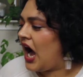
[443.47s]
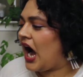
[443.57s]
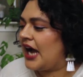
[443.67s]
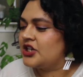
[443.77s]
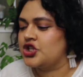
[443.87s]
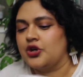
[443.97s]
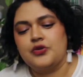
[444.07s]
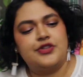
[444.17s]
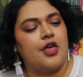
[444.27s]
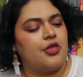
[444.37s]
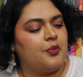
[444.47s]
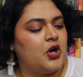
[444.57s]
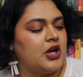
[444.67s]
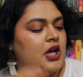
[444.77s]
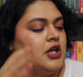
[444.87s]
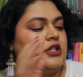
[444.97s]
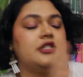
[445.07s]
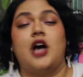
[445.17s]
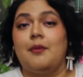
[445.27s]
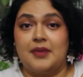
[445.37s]
I chose the book
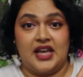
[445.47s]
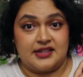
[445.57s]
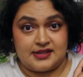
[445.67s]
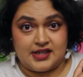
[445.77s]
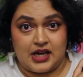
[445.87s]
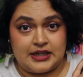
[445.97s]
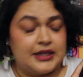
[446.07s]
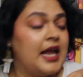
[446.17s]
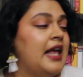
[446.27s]
Dombey and Son.